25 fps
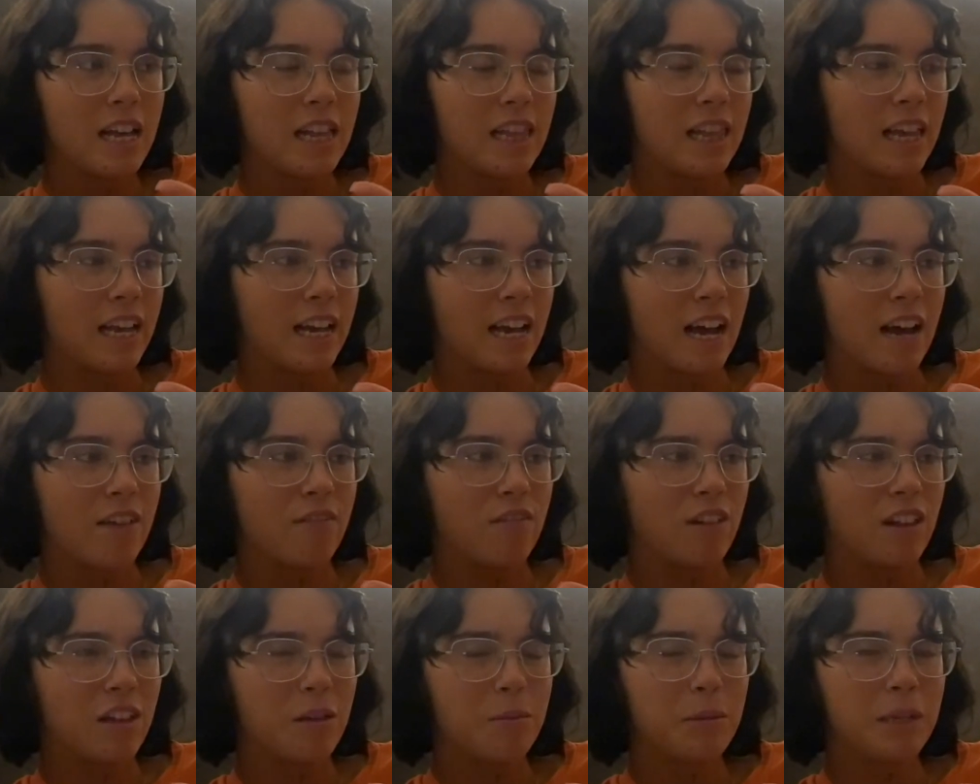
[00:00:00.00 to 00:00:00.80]
Like I
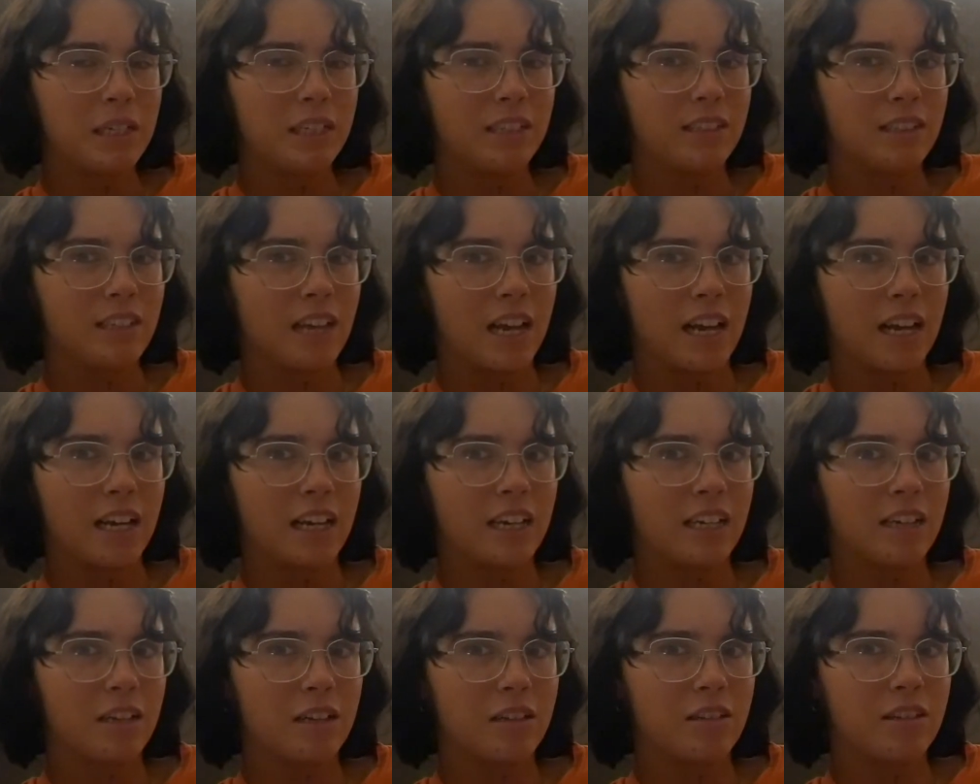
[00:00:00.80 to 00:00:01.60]
felt a bit sick
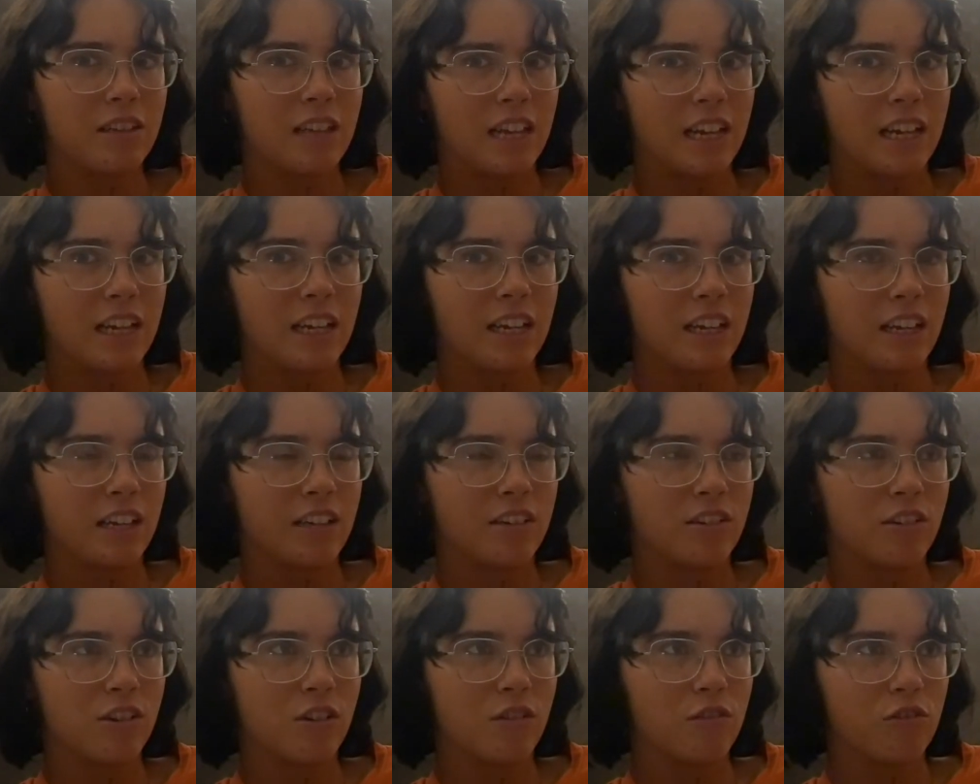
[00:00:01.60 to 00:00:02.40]

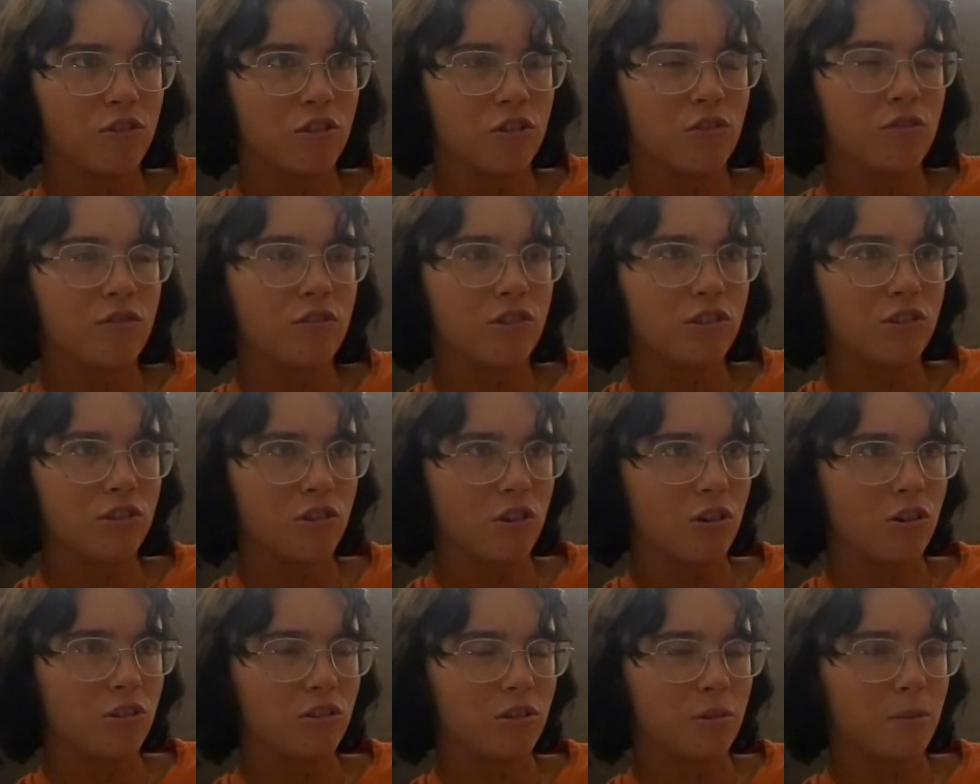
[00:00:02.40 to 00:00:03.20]
thinking of truffle
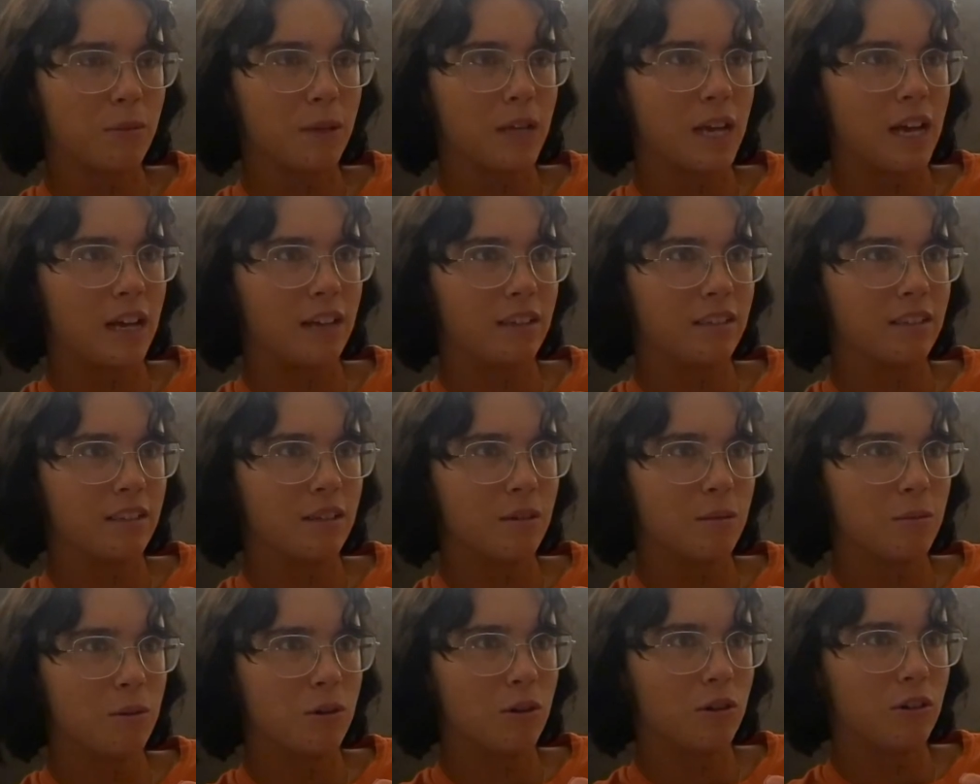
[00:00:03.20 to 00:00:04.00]
sauce on my eggs in the
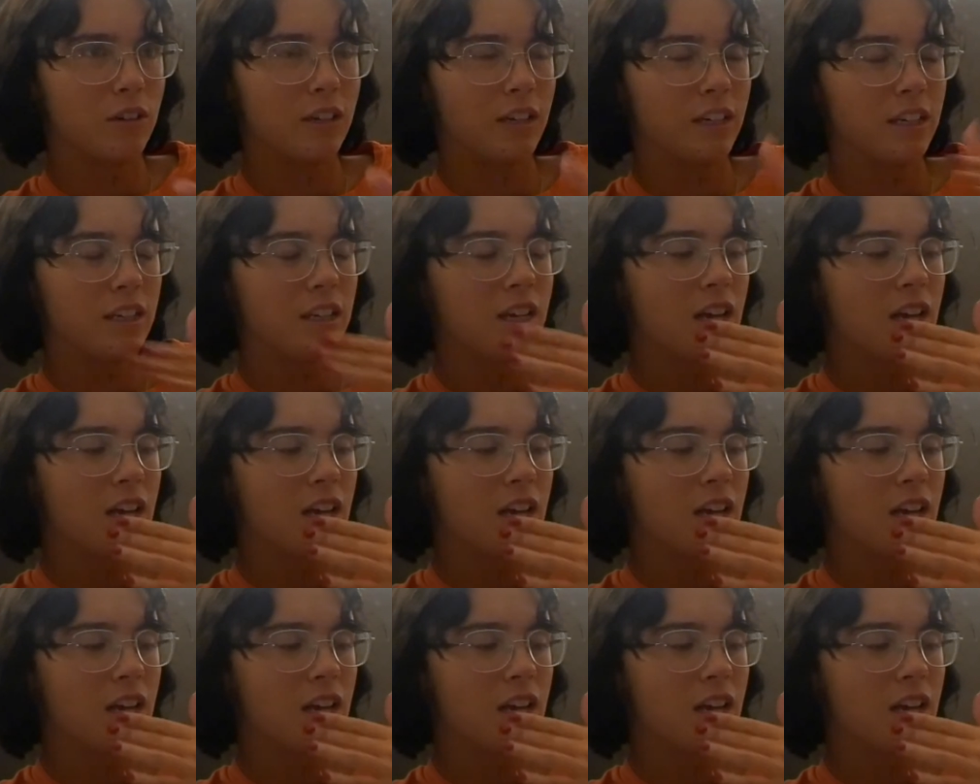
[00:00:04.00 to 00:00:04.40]
morning,